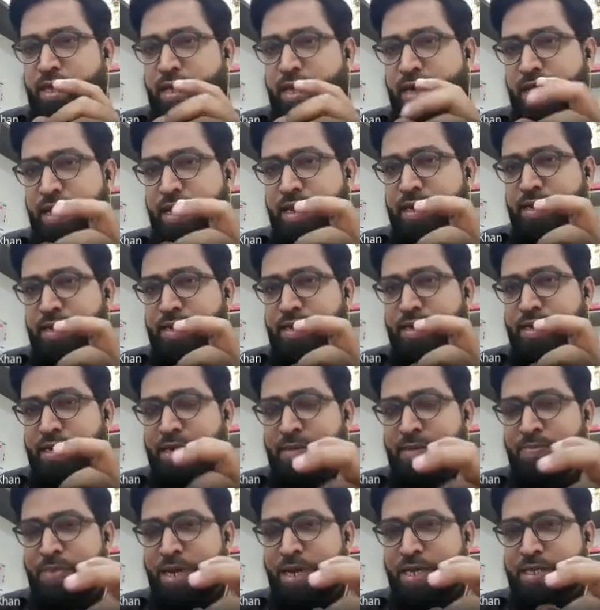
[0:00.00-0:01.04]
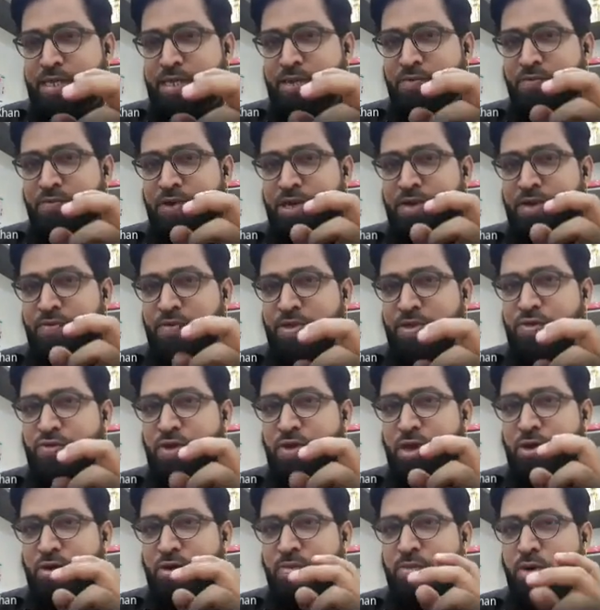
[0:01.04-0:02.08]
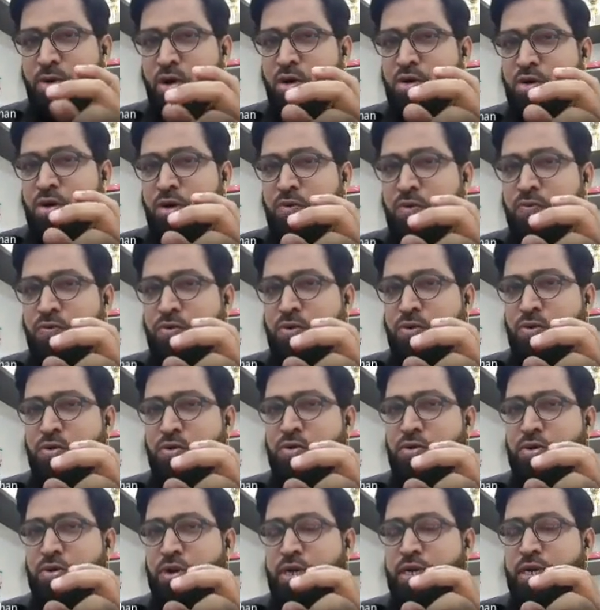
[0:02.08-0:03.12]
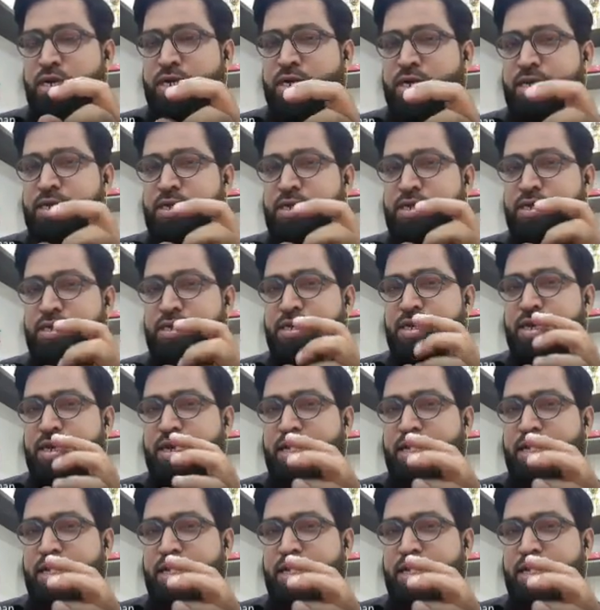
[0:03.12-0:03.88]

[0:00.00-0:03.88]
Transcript: And in Python, whenever you have a block of code, it is